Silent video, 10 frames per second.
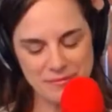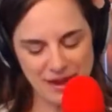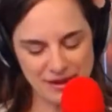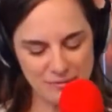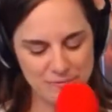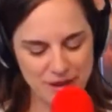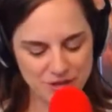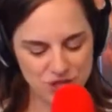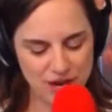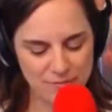in a much
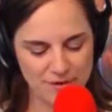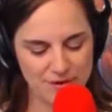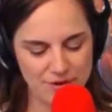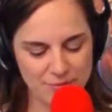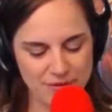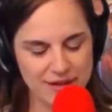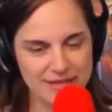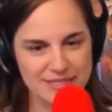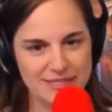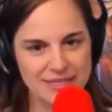happier
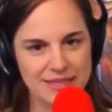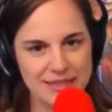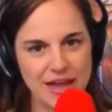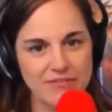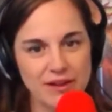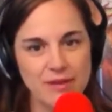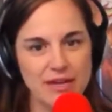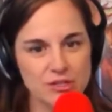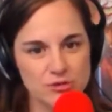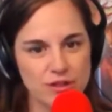place in life. I mean, I
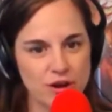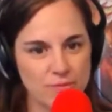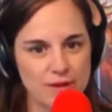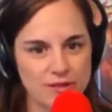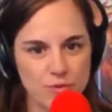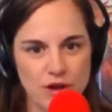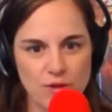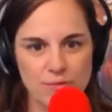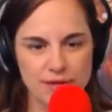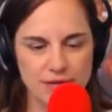do therapy as well
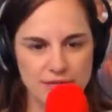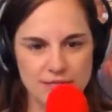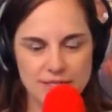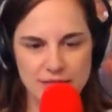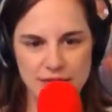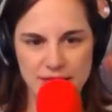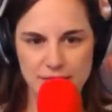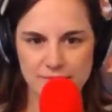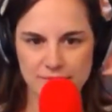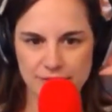because,
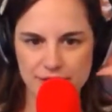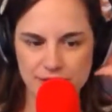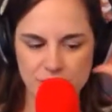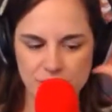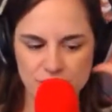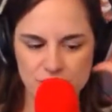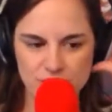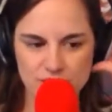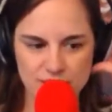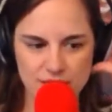
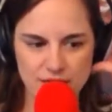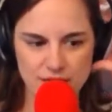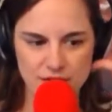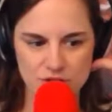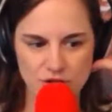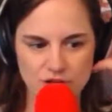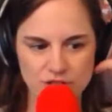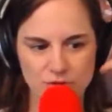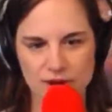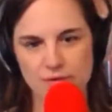just taking the drugs
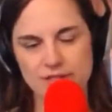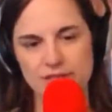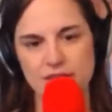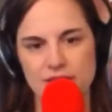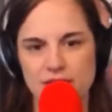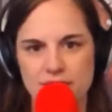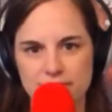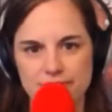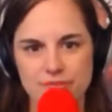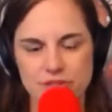away wasn't gonna
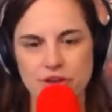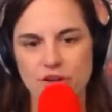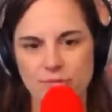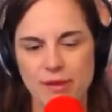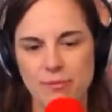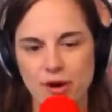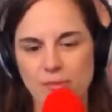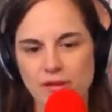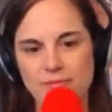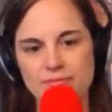solve my
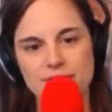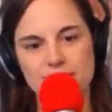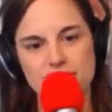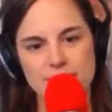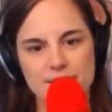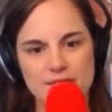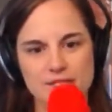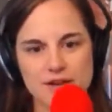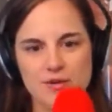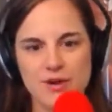problems.
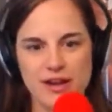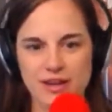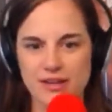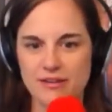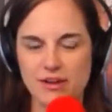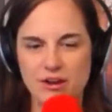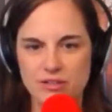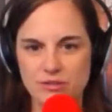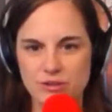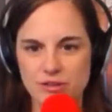So I also
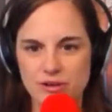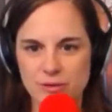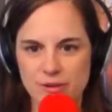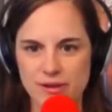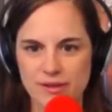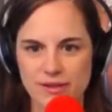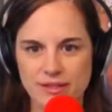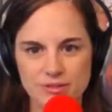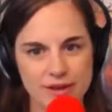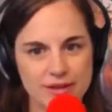go to therapy, and
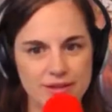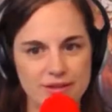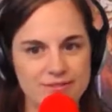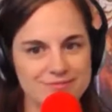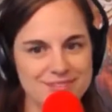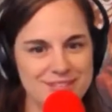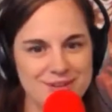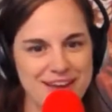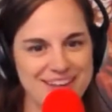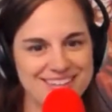that's regular. So
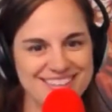yay,